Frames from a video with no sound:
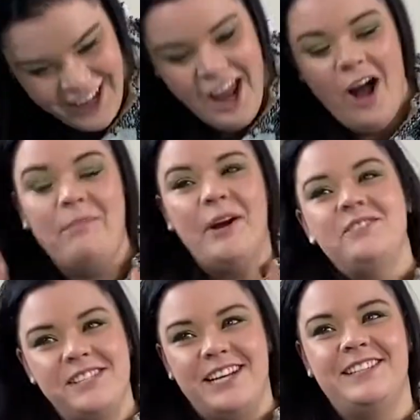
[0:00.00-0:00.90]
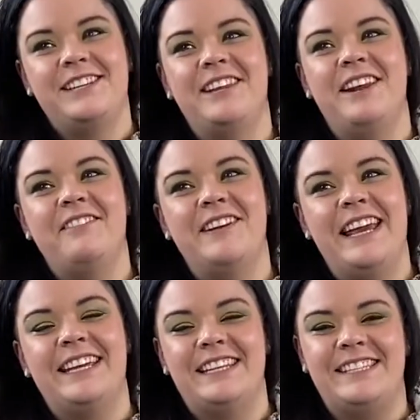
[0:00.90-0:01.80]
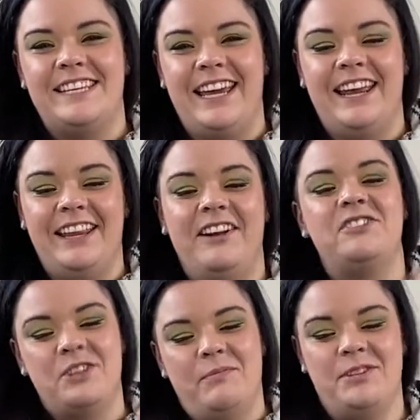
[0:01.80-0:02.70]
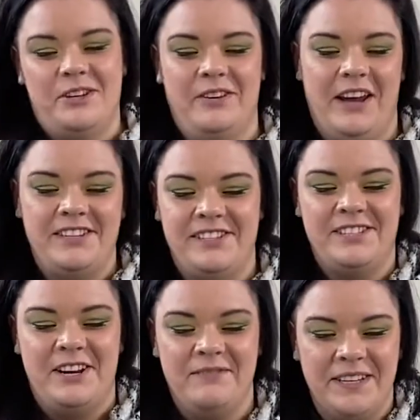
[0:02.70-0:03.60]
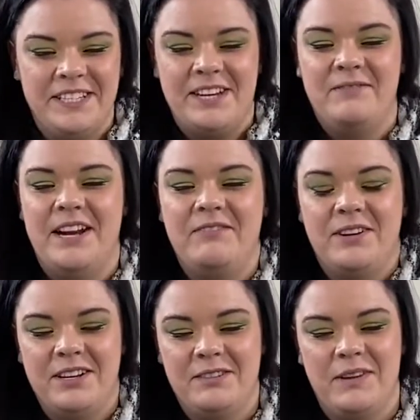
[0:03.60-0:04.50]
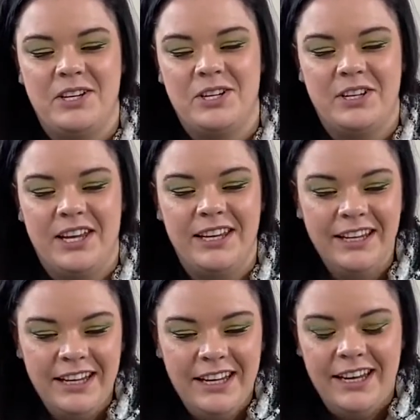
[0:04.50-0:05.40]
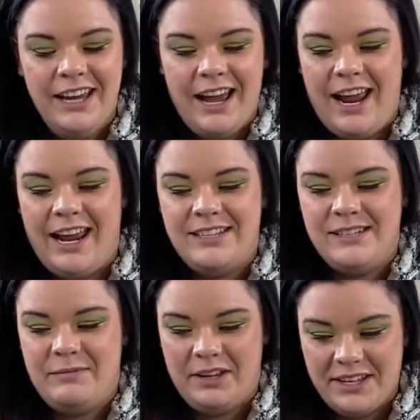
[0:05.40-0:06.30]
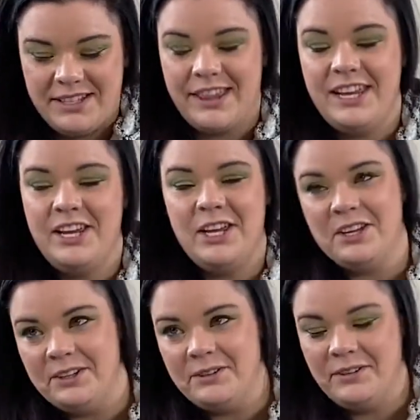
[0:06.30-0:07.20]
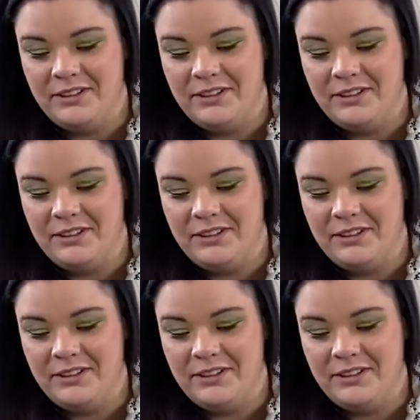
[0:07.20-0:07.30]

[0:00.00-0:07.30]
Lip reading: I'll post it so that everybody can see it, and then I'll ship it to you guys. It's not a big deal, but I wanted to make sure that I had something as a thank you.